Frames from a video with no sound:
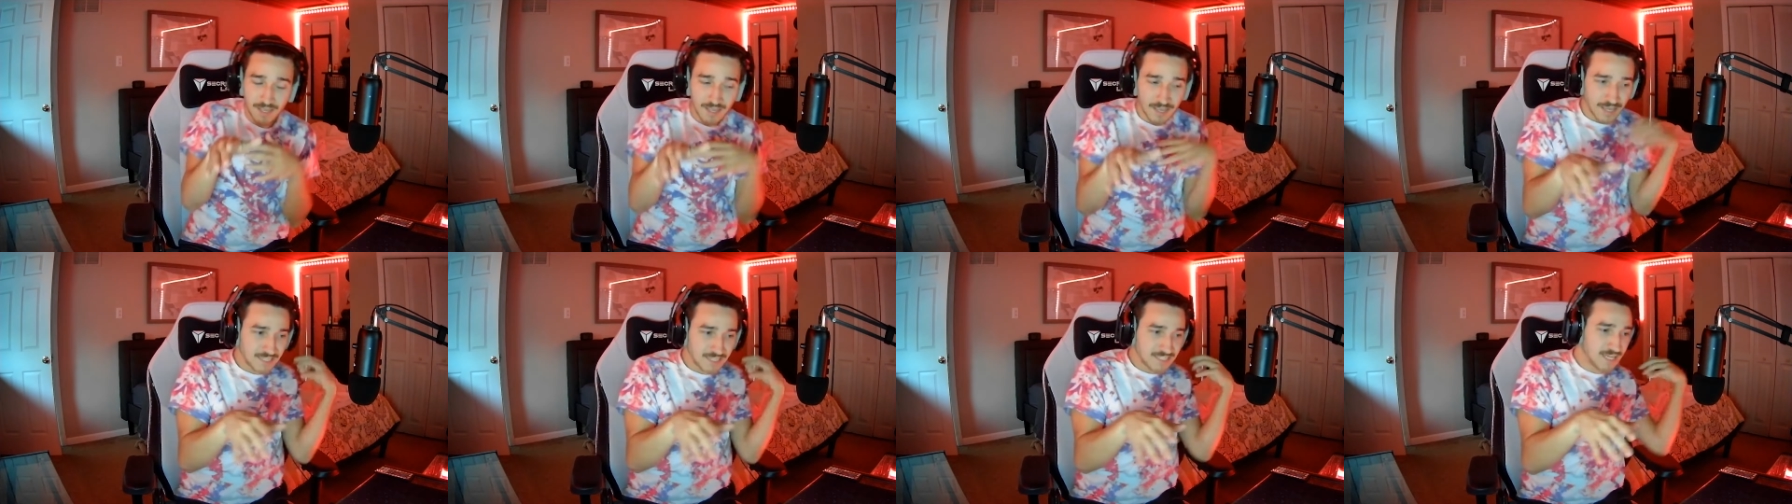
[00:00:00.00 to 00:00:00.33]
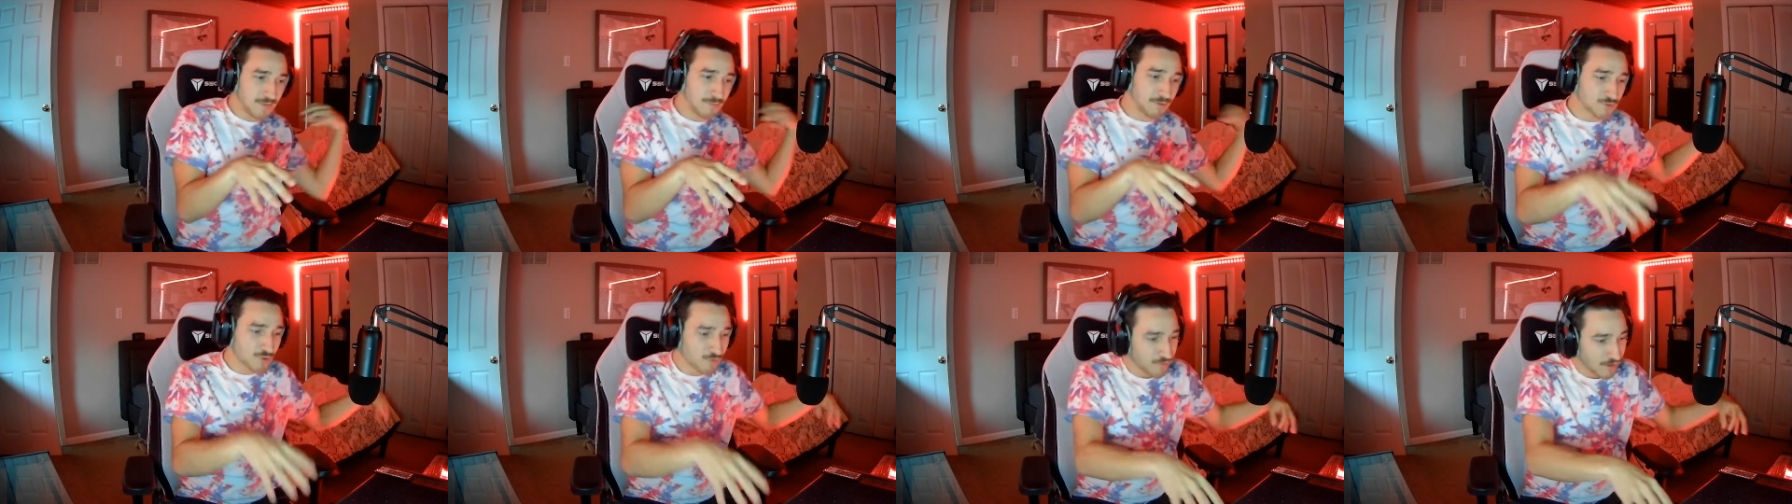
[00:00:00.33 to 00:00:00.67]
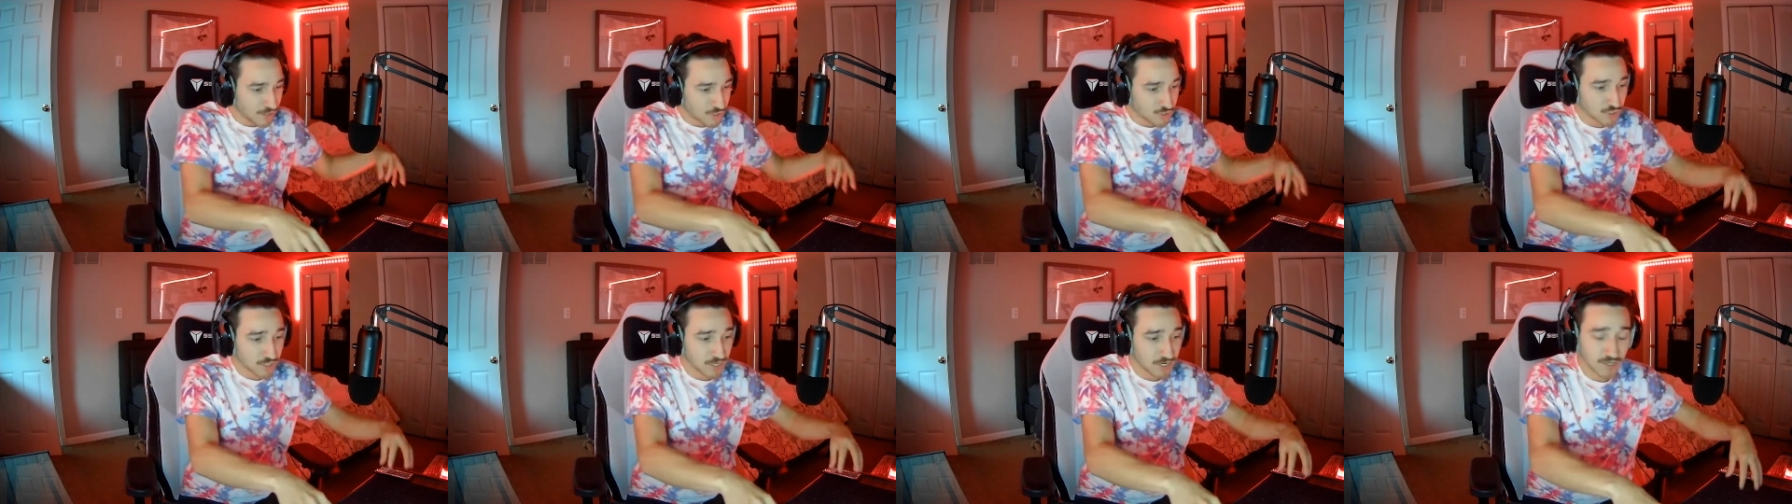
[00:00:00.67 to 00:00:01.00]
his teammates are
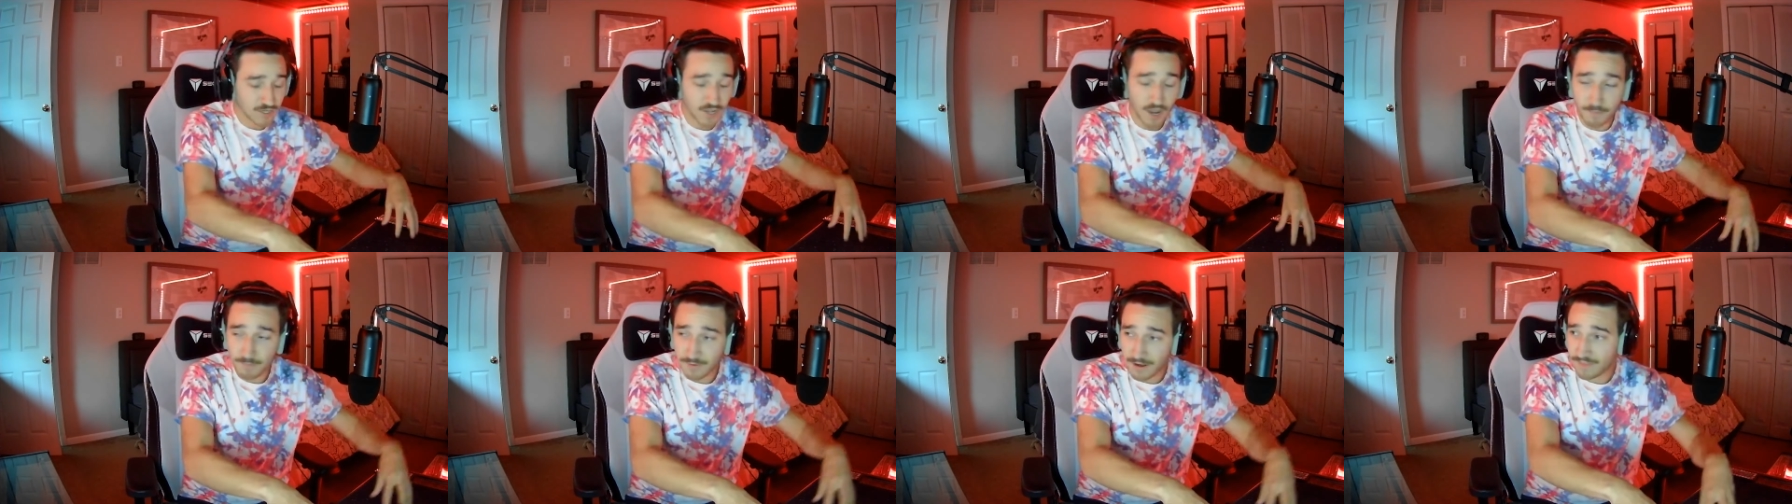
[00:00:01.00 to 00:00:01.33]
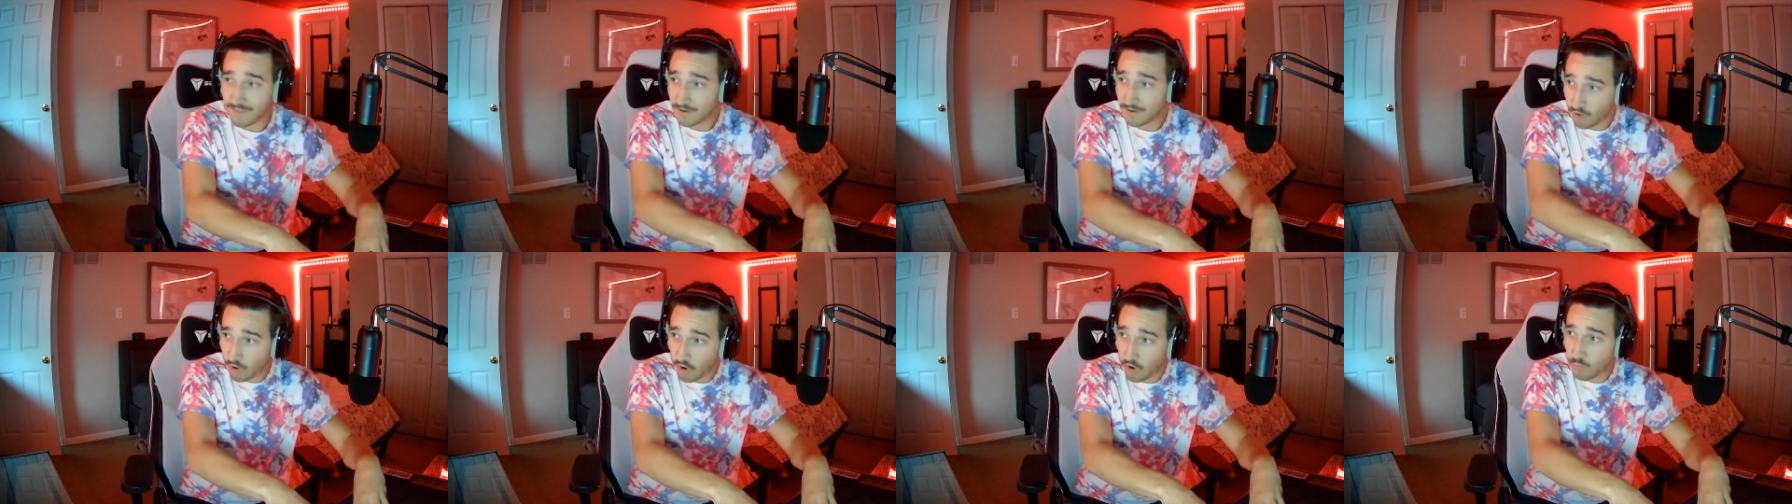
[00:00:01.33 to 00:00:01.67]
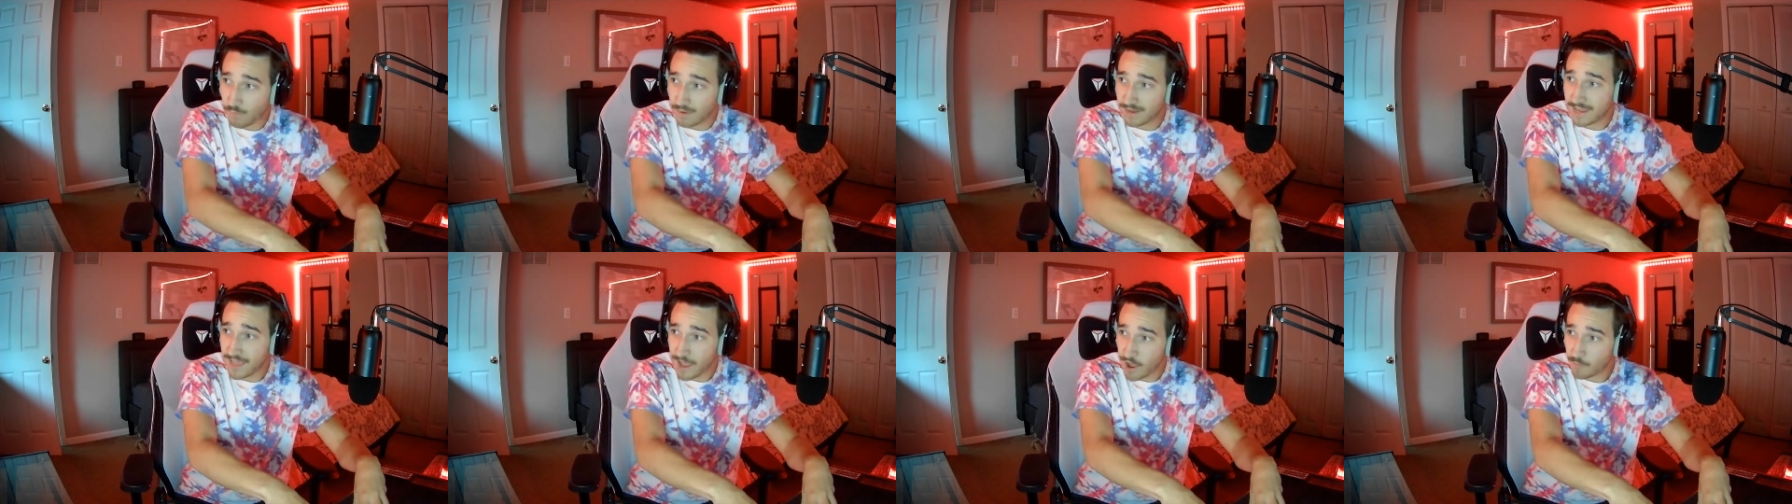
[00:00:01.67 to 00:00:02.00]
eventually going to come down that
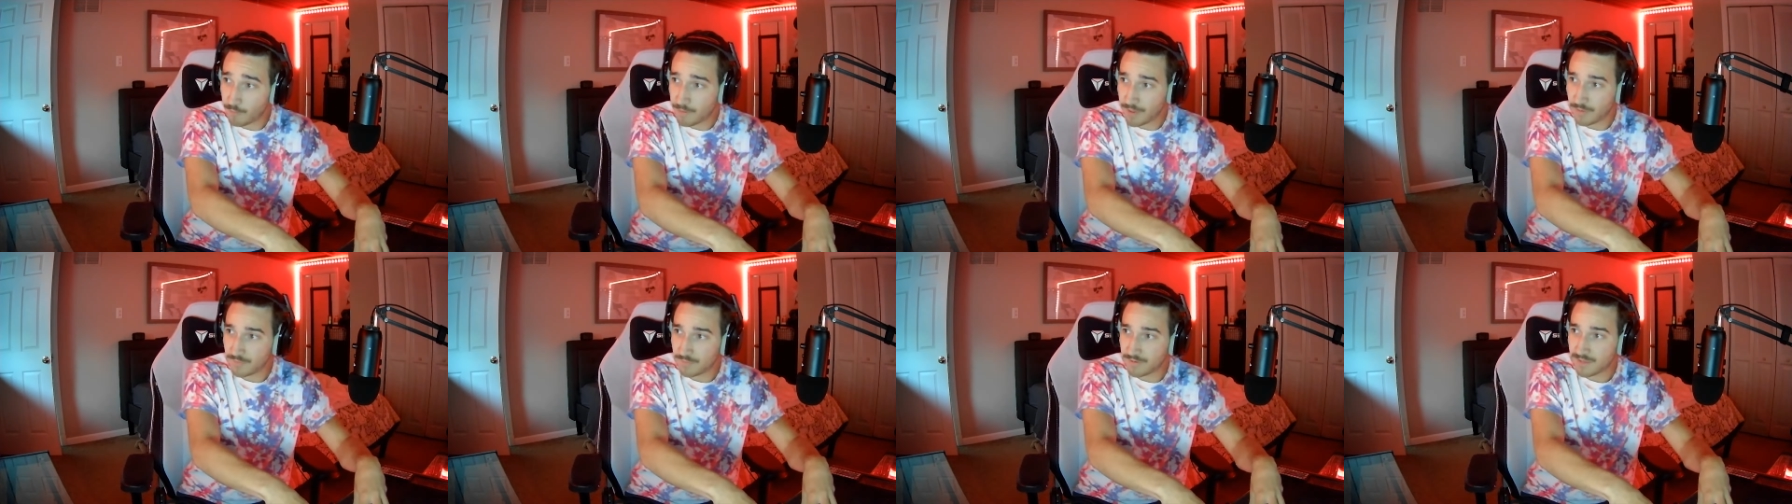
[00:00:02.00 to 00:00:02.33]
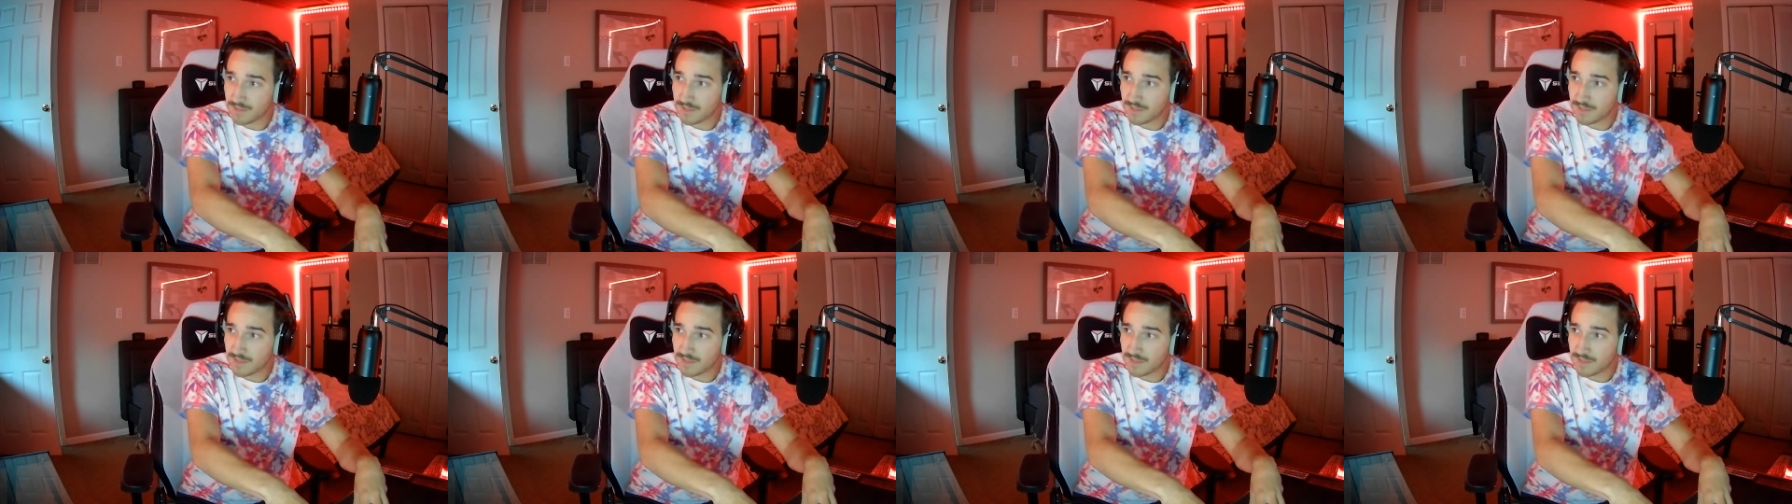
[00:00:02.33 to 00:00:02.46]
hallway to help him.